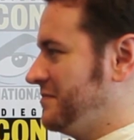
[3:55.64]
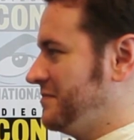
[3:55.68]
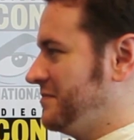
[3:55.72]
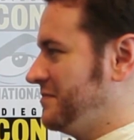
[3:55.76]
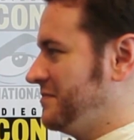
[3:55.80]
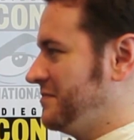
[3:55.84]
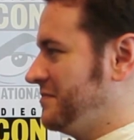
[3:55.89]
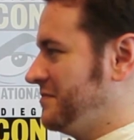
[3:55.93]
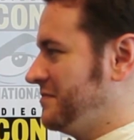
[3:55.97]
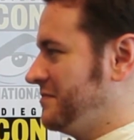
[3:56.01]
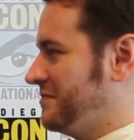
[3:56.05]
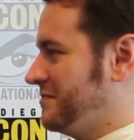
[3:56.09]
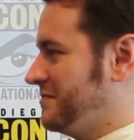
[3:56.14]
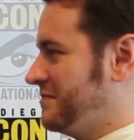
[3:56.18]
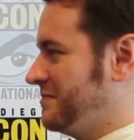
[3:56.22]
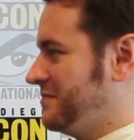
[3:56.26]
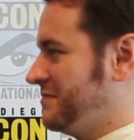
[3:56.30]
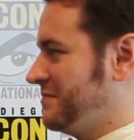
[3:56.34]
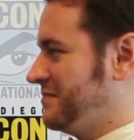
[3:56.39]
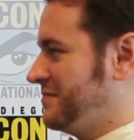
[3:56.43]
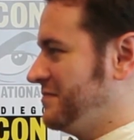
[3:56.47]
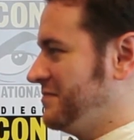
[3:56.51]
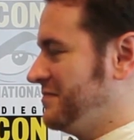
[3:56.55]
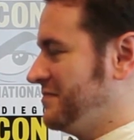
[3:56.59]

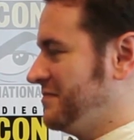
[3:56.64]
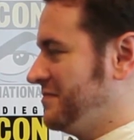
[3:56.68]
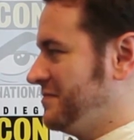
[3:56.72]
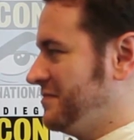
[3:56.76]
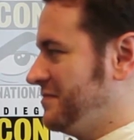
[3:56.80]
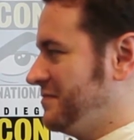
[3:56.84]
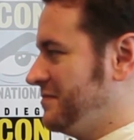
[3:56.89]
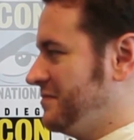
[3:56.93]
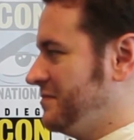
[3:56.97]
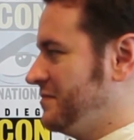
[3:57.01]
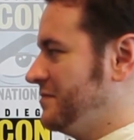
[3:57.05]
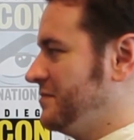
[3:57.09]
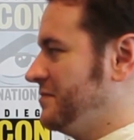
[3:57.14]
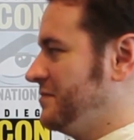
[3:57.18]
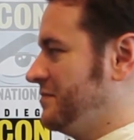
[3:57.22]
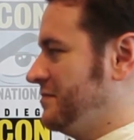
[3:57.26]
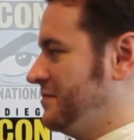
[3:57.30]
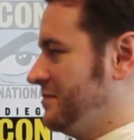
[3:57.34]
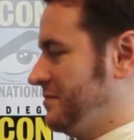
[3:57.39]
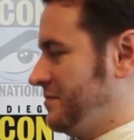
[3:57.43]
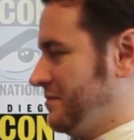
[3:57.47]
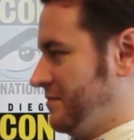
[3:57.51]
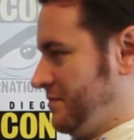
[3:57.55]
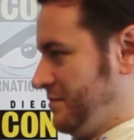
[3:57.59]

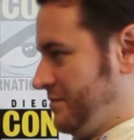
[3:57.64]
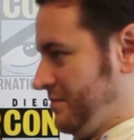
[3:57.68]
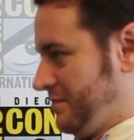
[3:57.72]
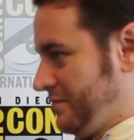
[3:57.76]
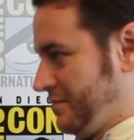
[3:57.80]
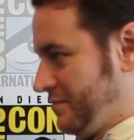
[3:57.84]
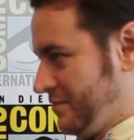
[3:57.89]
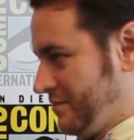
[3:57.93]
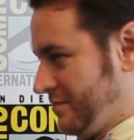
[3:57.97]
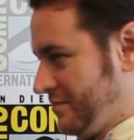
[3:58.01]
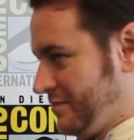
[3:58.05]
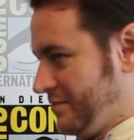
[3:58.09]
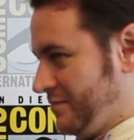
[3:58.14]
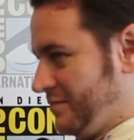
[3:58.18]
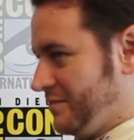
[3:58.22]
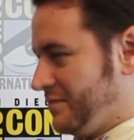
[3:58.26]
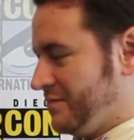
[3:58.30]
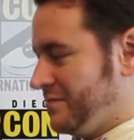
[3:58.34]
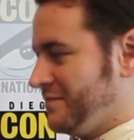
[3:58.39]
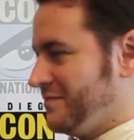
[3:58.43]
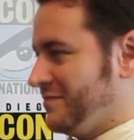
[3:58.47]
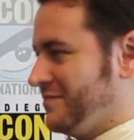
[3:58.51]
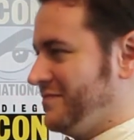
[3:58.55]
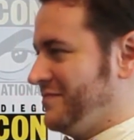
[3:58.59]

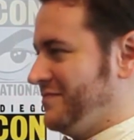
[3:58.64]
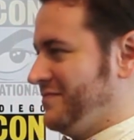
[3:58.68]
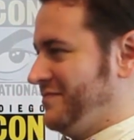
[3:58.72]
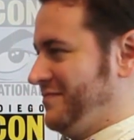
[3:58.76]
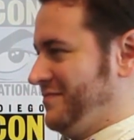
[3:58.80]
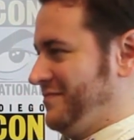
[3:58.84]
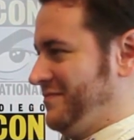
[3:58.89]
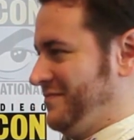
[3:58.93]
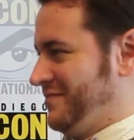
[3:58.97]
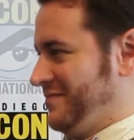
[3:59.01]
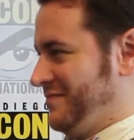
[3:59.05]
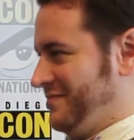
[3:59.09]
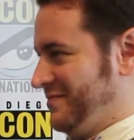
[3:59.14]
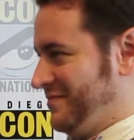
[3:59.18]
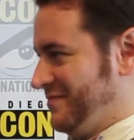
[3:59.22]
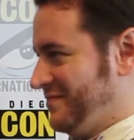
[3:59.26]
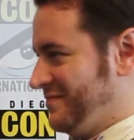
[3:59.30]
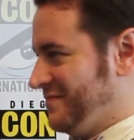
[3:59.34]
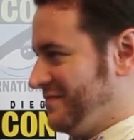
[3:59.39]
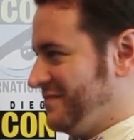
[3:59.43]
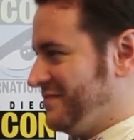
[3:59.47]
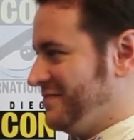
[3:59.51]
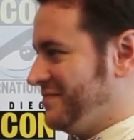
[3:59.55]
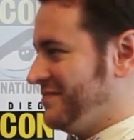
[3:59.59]

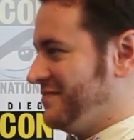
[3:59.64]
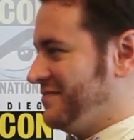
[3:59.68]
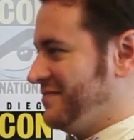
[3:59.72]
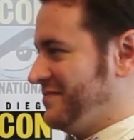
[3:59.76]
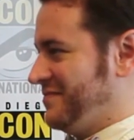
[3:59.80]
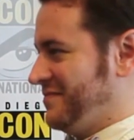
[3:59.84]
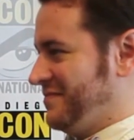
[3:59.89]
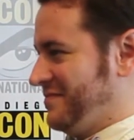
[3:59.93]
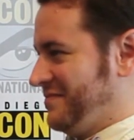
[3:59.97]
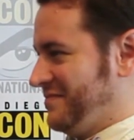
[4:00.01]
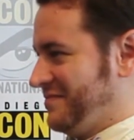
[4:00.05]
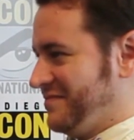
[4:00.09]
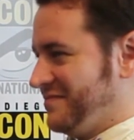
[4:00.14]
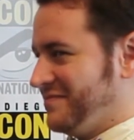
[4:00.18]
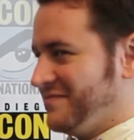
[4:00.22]
[no speech]